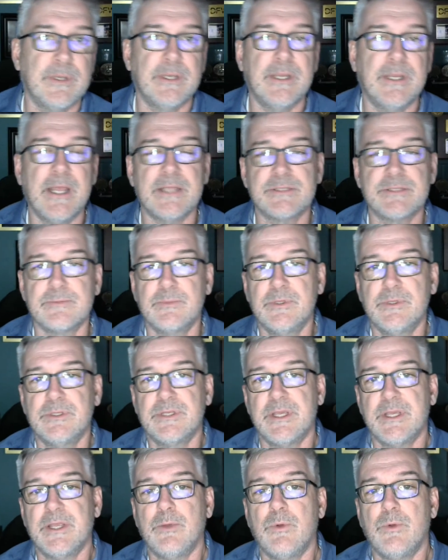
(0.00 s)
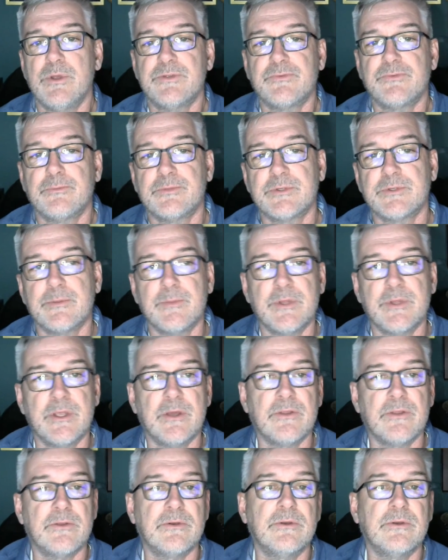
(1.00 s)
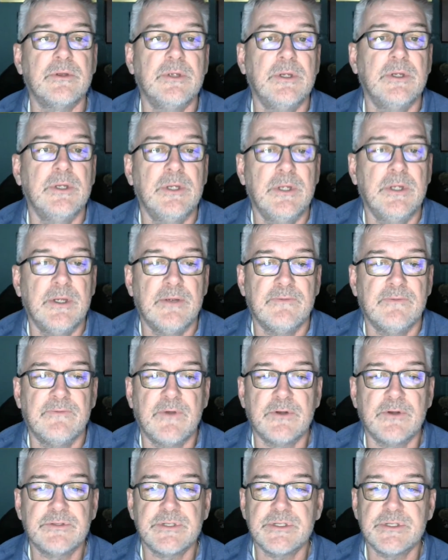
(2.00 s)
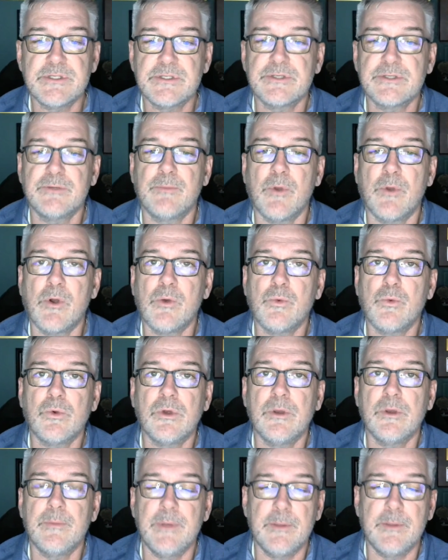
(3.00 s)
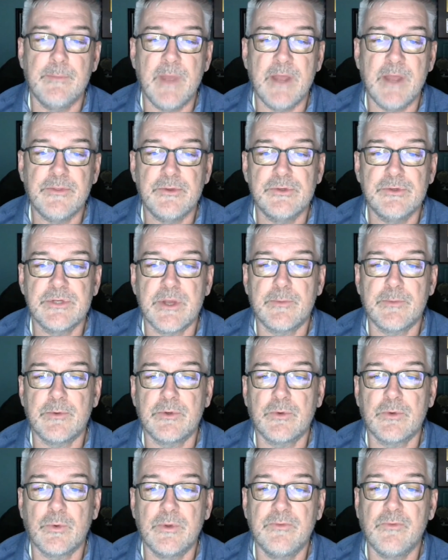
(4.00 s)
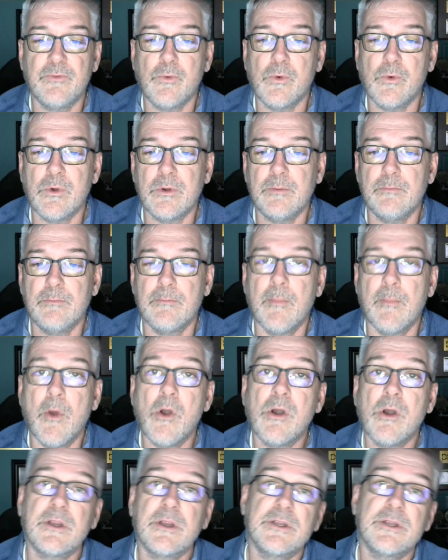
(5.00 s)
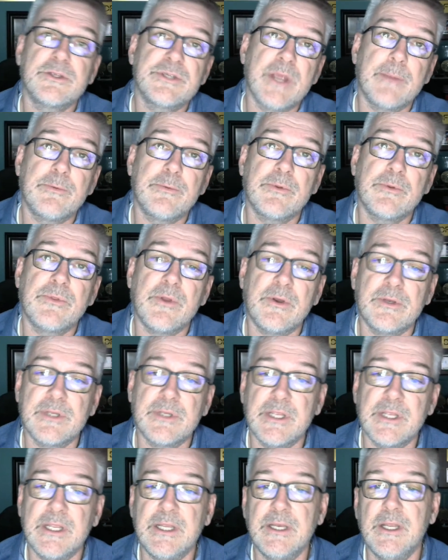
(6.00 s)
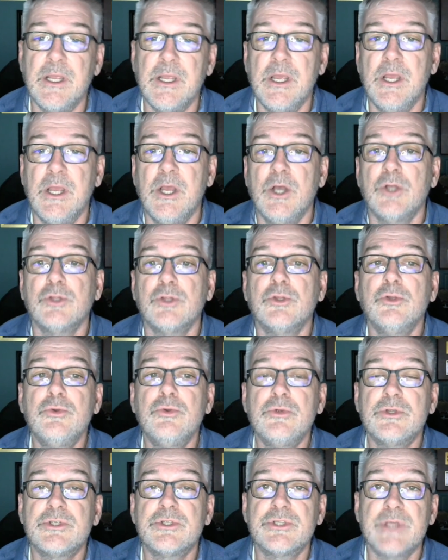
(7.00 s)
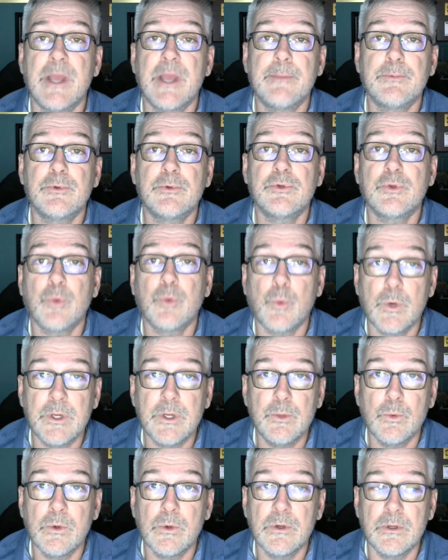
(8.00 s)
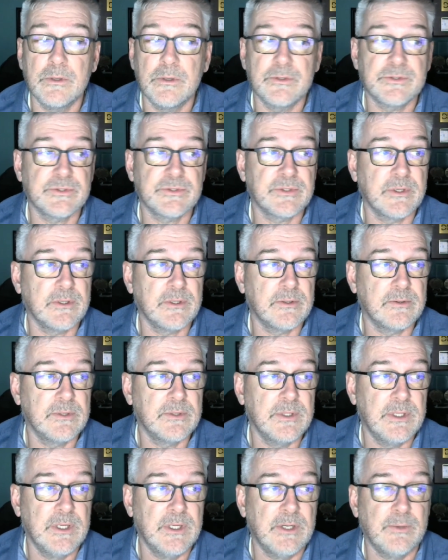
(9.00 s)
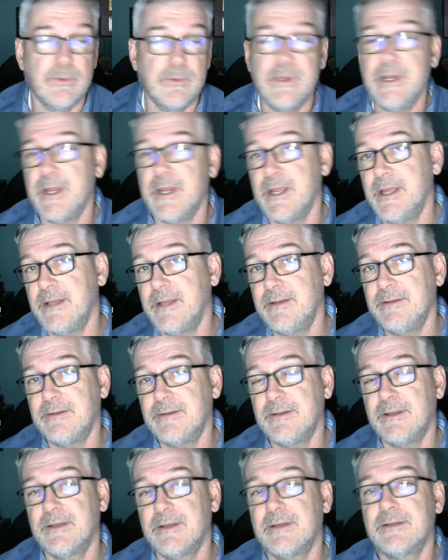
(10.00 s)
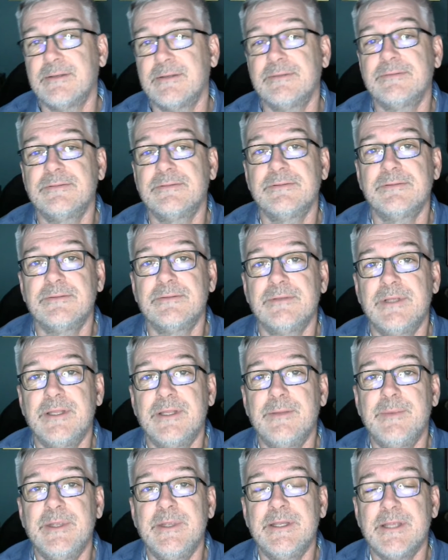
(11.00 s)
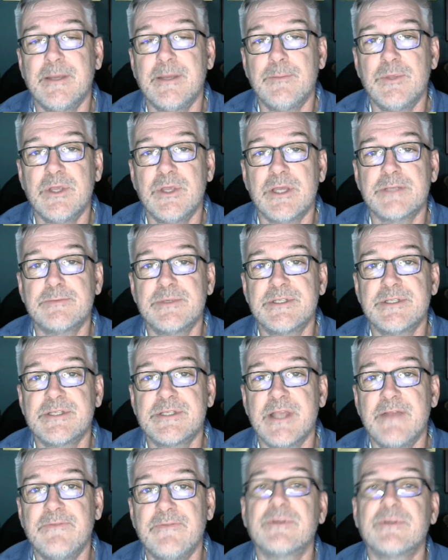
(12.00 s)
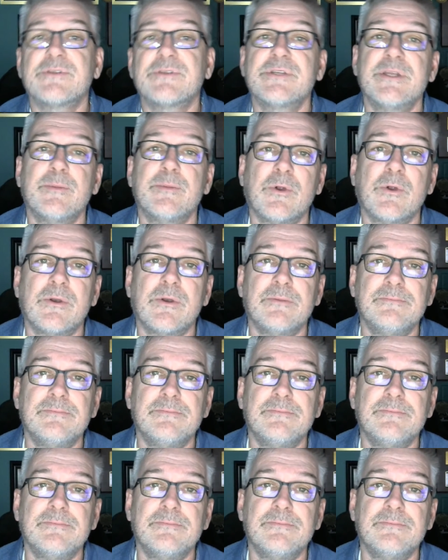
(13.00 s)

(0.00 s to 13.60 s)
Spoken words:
got some good takeaways from some of the other verses. Tomorrow we're going to be in Matthew chapter 24, Mark chapter 13, Luke chapter 21. So read ahead. In the meantime, you guys be safe, and I'll see you tomorrow.